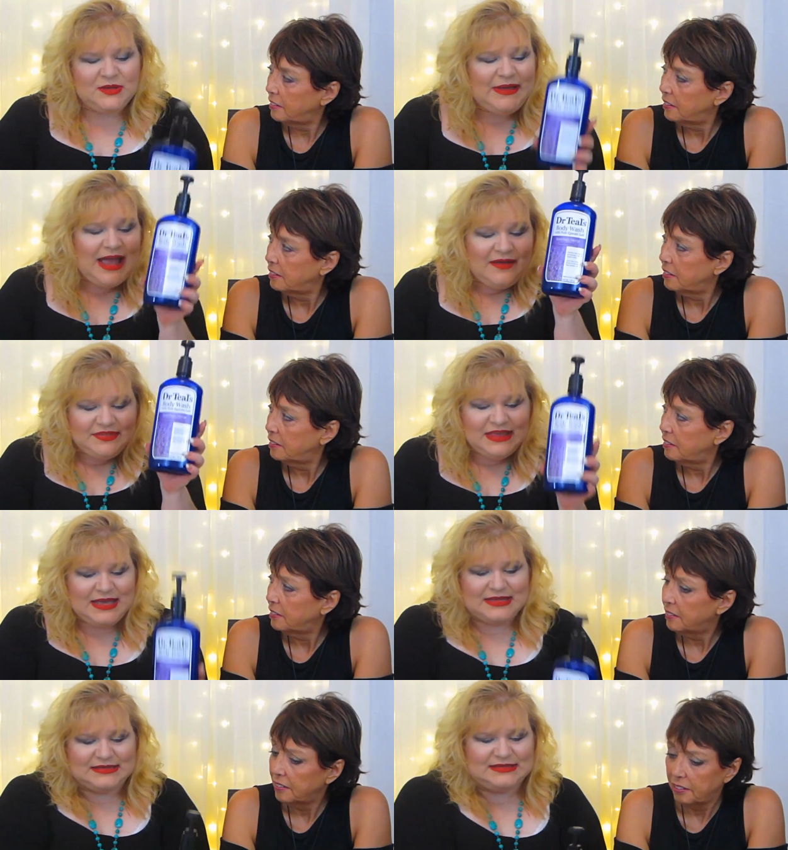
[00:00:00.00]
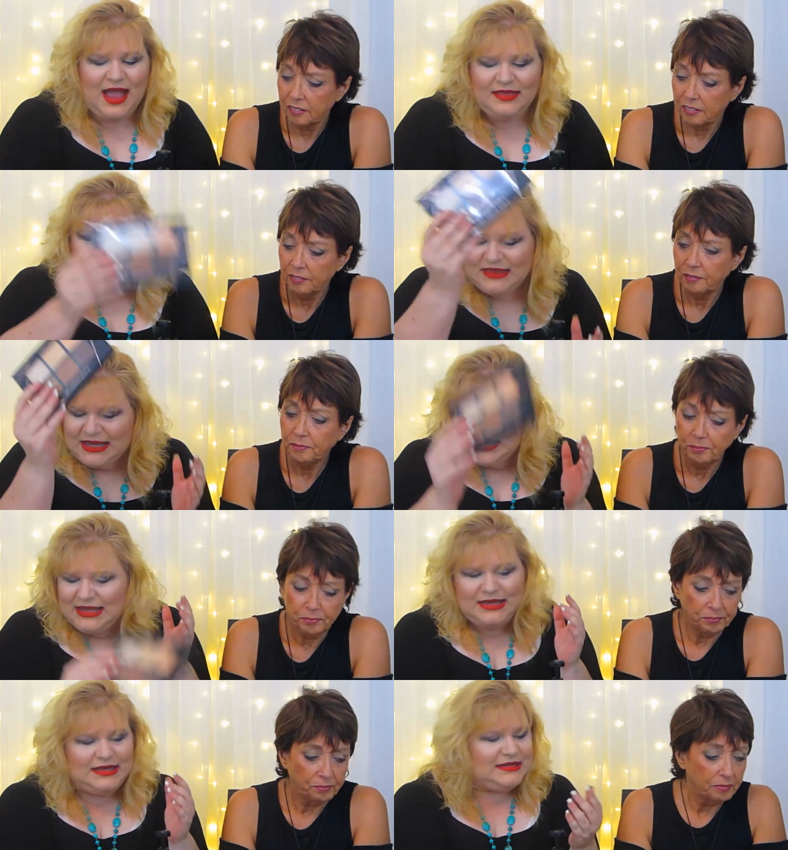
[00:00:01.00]
Speaker 1: we have this, and
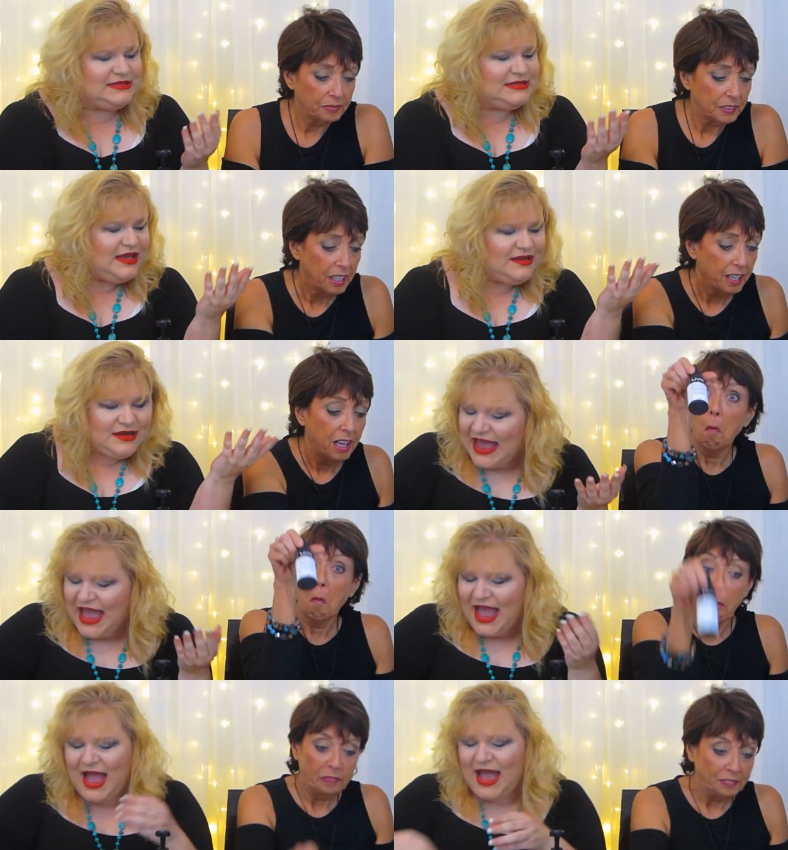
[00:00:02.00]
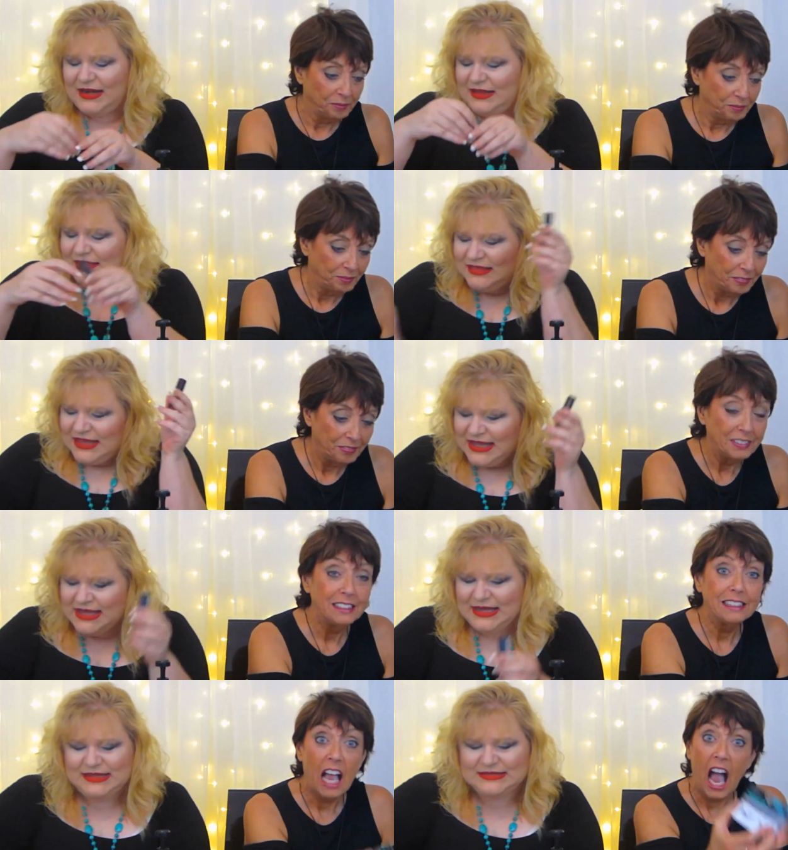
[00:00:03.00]
these, and that, and
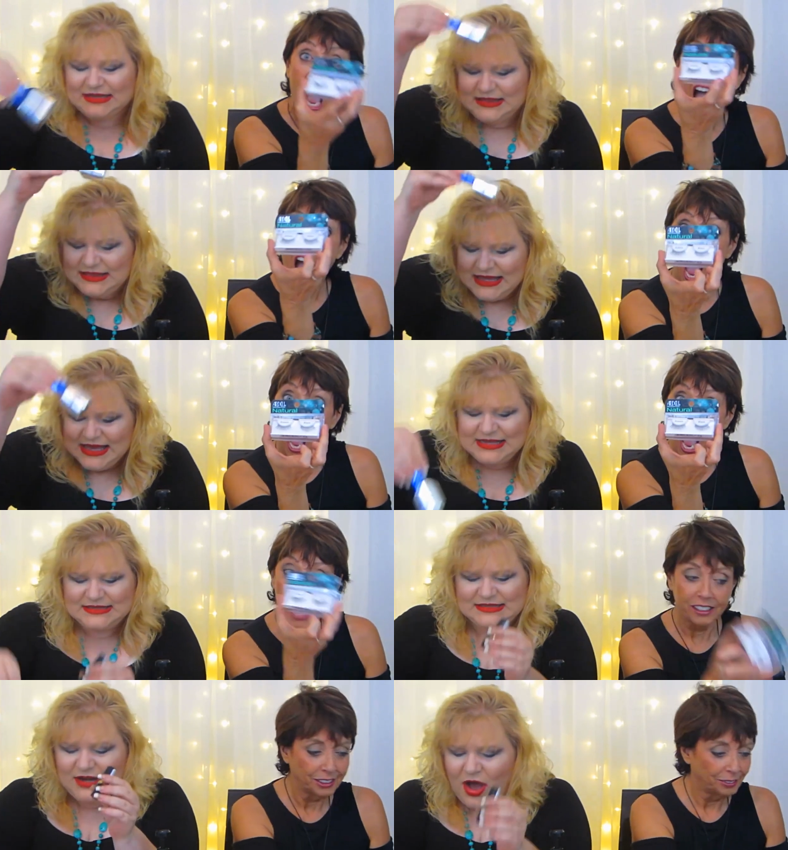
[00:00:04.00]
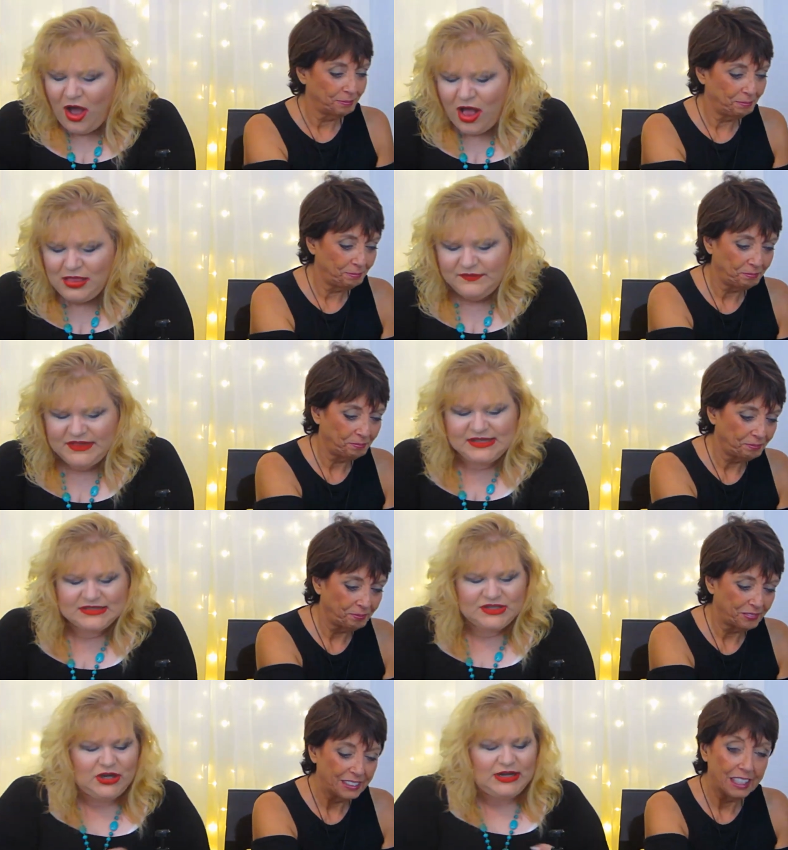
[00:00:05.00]
these, and this, and all of these
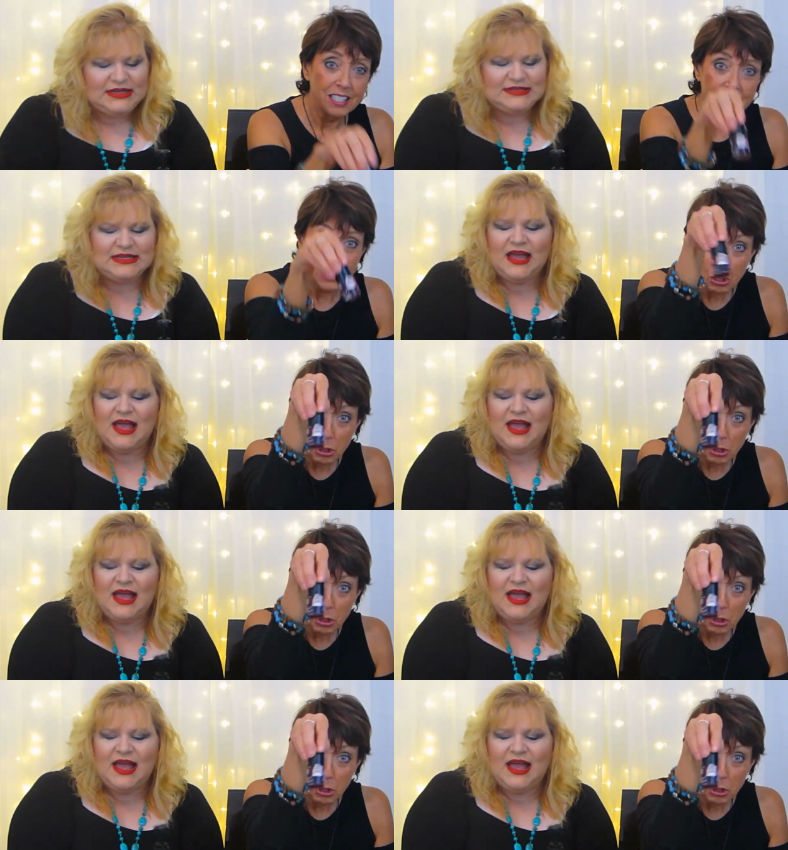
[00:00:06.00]
goodies.